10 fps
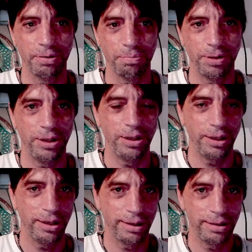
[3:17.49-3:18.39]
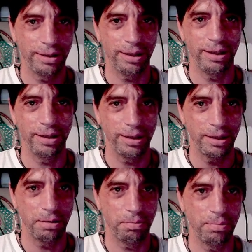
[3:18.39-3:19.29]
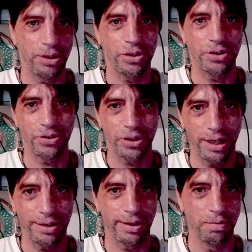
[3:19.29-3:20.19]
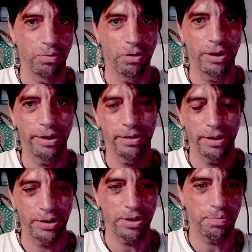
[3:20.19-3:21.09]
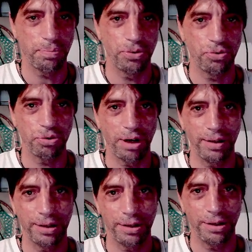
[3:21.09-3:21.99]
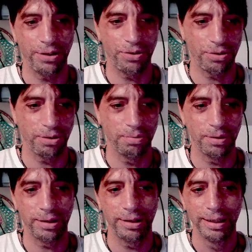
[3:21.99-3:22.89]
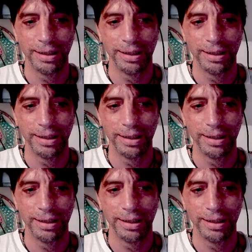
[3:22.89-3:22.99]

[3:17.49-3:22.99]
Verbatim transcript: beginning healing missions, as a warrior, as a spirituality, and so on.